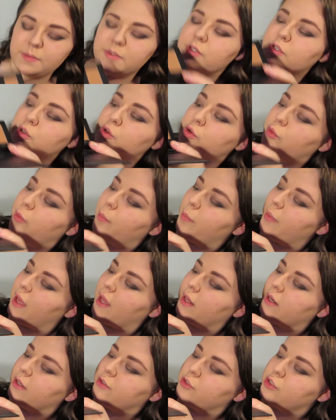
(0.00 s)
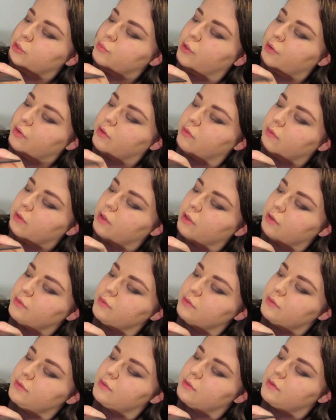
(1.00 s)
just going to pat into both of
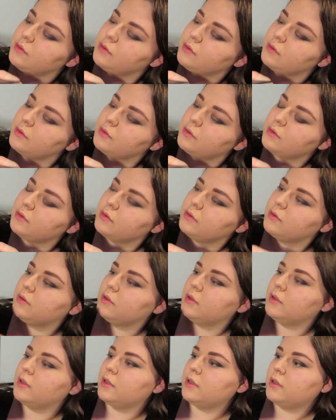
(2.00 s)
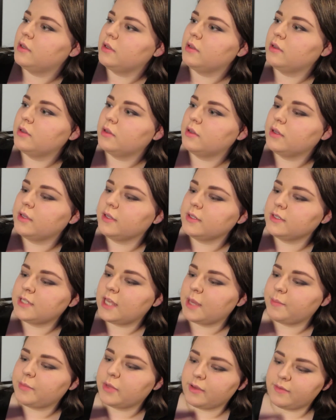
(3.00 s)
those and
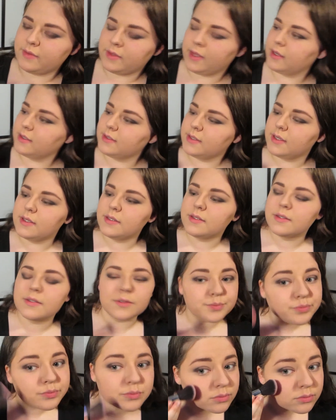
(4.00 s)
tap off the excess.